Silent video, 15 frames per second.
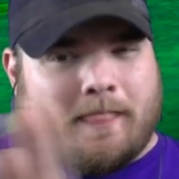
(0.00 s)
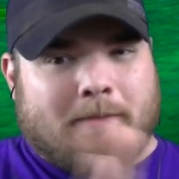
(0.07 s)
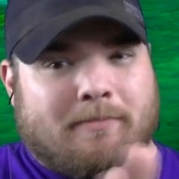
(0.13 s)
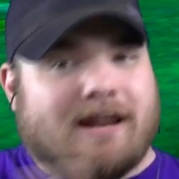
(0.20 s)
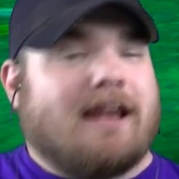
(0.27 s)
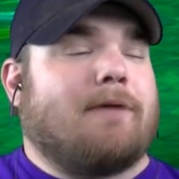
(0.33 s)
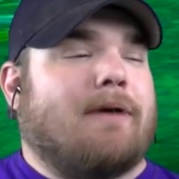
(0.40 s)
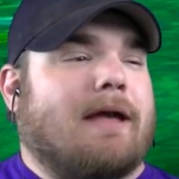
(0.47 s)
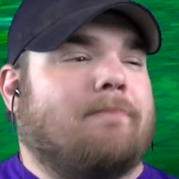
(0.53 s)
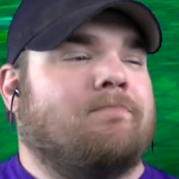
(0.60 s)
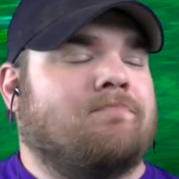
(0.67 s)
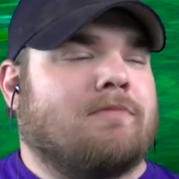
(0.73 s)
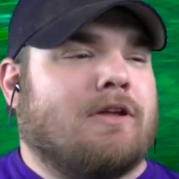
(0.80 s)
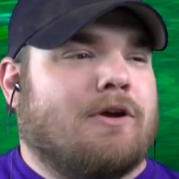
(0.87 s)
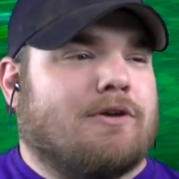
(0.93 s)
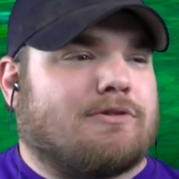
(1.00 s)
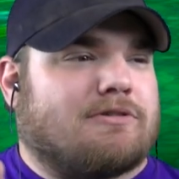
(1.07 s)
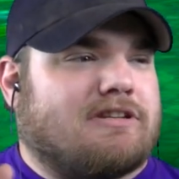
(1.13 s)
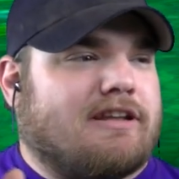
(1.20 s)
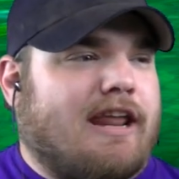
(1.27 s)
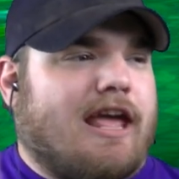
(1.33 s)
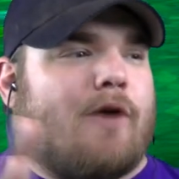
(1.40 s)
But anyway, so
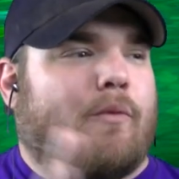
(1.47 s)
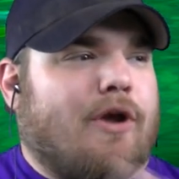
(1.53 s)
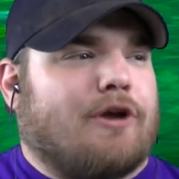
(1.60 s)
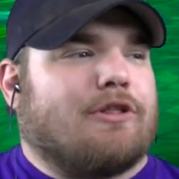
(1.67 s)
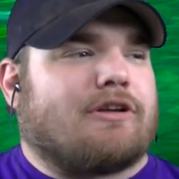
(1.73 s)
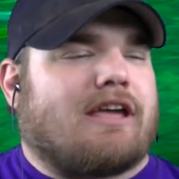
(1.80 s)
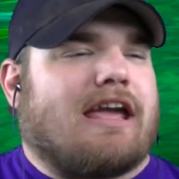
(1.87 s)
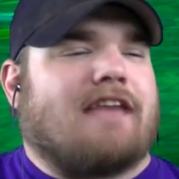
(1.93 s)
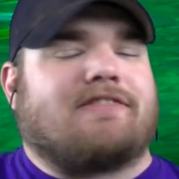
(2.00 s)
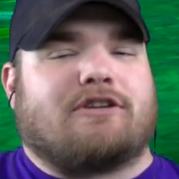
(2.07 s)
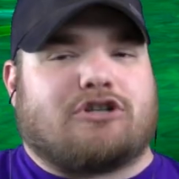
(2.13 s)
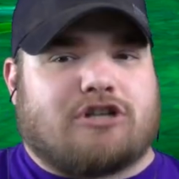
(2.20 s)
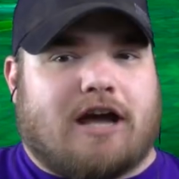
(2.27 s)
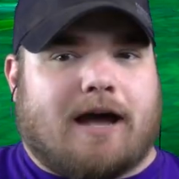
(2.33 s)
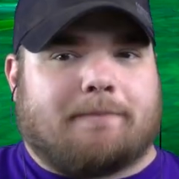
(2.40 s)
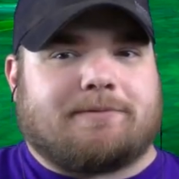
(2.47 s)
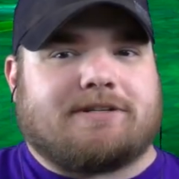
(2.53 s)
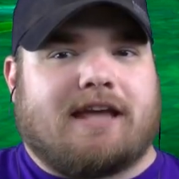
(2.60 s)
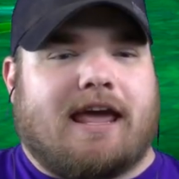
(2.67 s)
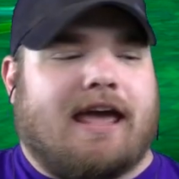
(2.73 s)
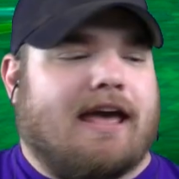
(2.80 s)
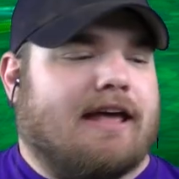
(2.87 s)
today we are looking at the shops,
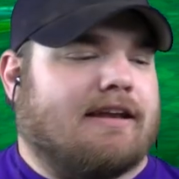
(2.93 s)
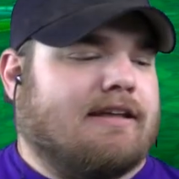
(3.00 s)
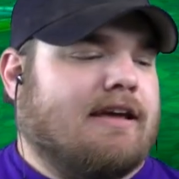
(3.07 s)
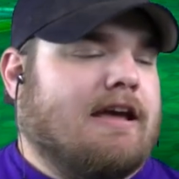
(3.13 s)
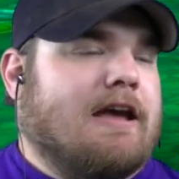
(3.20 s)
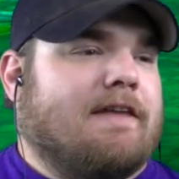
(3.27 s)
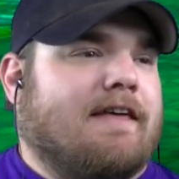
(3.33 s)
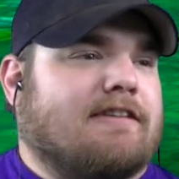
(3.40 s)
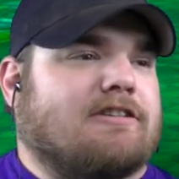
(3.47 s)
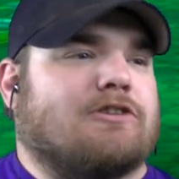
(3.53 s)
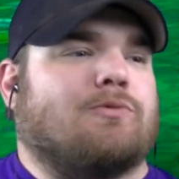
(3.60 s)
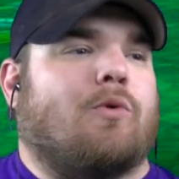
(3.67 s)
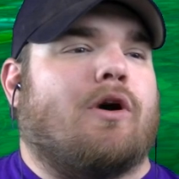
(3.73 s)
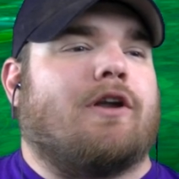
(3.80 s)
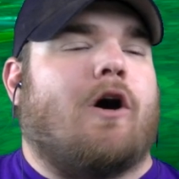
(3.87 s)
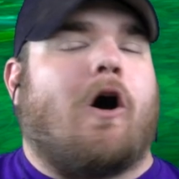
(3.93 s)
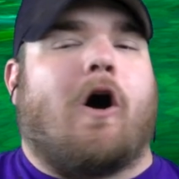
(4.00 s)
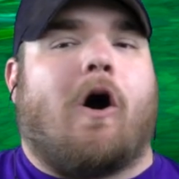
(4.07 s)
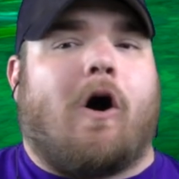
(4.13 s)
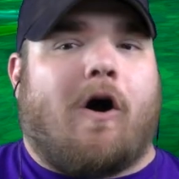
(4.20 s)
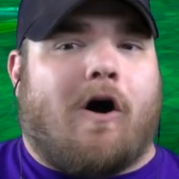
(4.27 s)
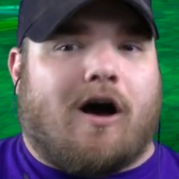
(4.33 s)
and this is one
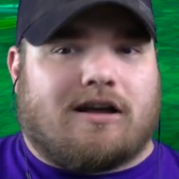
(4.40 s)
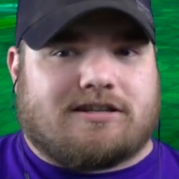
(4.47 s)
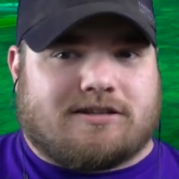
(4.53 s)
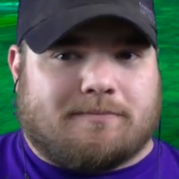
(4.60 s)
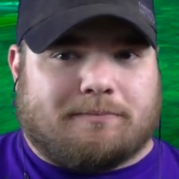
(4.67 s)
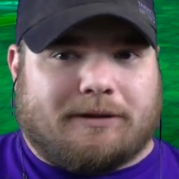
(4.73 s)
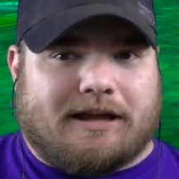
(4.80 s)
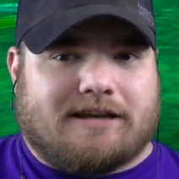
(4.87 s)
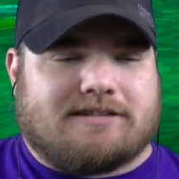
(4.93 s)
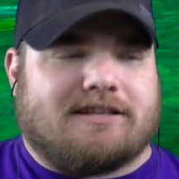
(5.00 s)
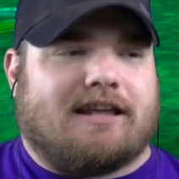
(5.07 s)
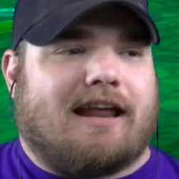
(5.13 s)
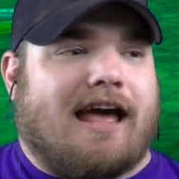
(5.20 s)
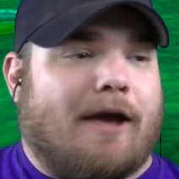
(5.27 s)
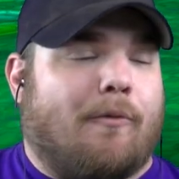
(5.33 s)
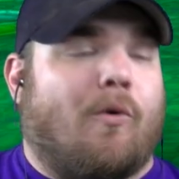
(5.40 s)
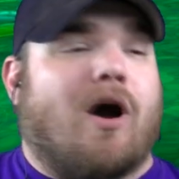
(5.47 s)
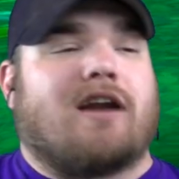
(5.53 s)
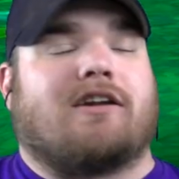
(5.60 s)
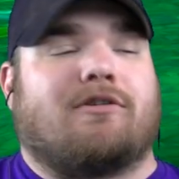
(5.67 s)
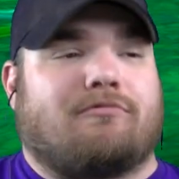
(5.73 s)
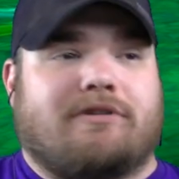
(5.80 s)
awesome place that I
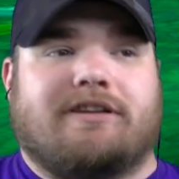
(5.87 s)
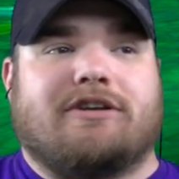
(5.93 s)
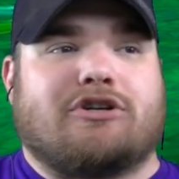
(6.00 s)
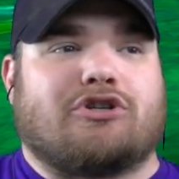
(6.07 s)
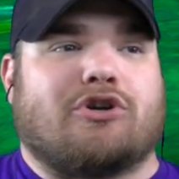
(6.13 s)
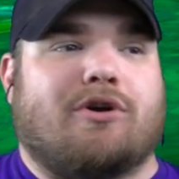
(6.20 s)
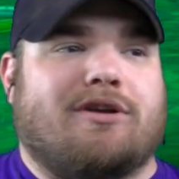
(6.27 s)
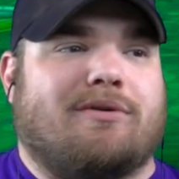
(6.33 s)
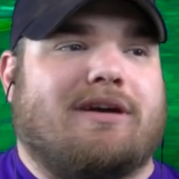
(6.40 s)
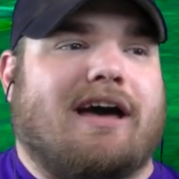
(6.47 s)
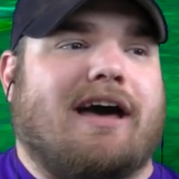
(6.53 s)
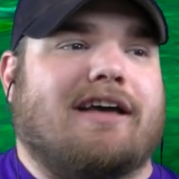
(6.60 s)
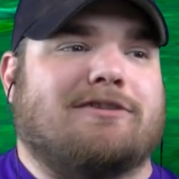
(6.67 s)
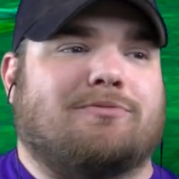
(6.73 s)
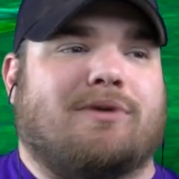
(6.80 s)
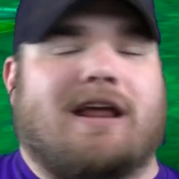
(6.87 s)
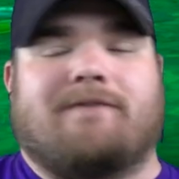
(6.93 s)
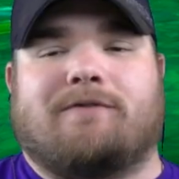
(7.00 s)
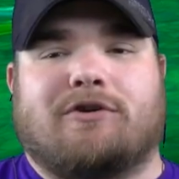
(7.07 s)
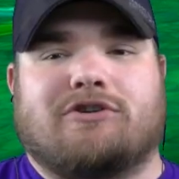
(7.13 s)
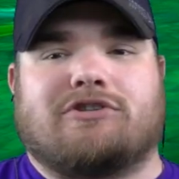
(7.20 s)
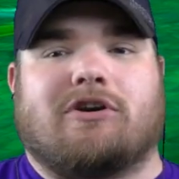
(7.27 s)
wanted to really show you guys when I
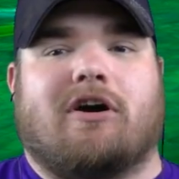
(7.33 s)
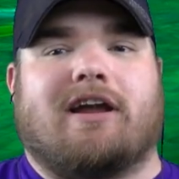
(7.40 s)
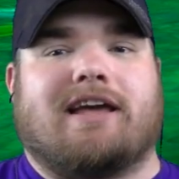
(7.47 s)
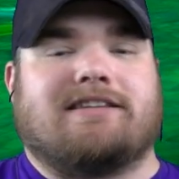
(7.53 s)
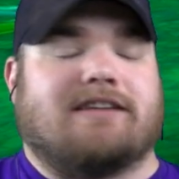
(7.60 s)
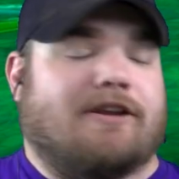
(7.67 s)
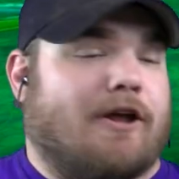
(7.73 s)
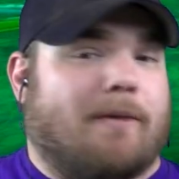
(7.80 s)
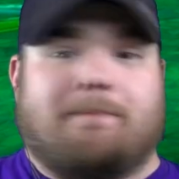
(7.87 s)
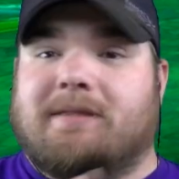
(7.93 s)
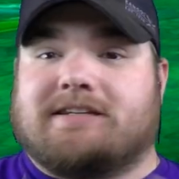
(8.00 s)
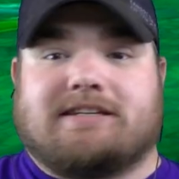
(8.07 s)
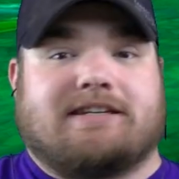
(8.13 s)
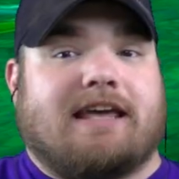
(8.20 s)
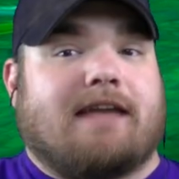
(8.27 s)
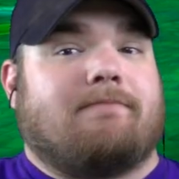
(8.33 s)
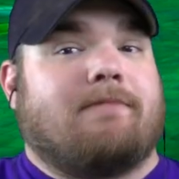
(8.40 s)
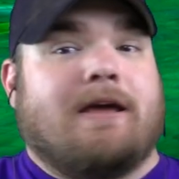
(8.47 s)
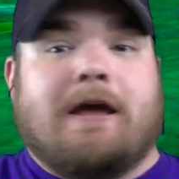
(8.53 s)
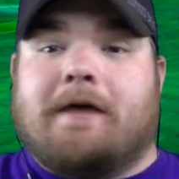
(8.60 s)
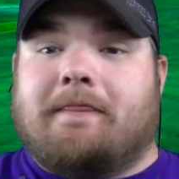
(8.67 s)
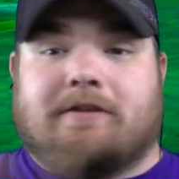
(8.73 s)
first saw it. I said, yep, this is it,
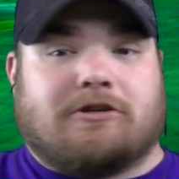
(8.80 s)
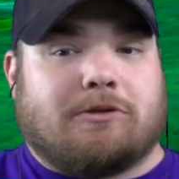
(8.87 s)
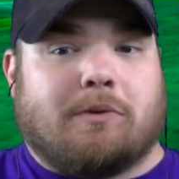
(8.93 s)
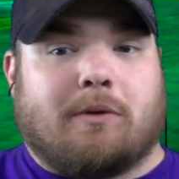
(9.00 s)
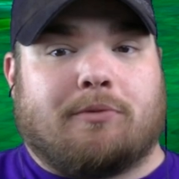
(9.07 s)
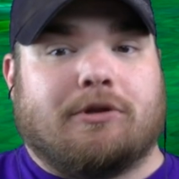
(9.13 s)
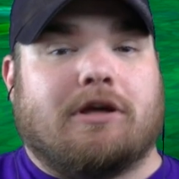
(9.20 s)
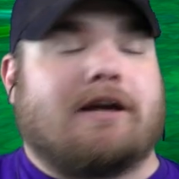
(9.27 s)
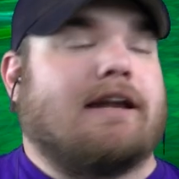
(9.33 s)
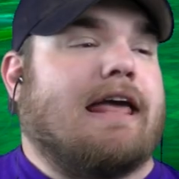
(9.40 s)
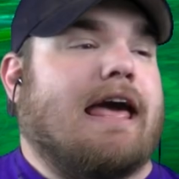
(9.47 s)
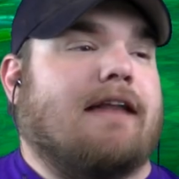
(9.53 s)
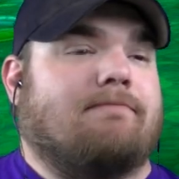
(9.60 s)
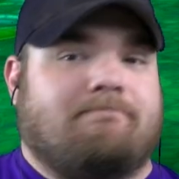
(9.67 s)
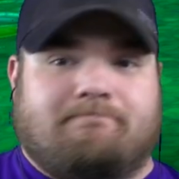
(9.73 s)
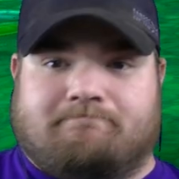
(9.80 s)
this is the one we're looking at,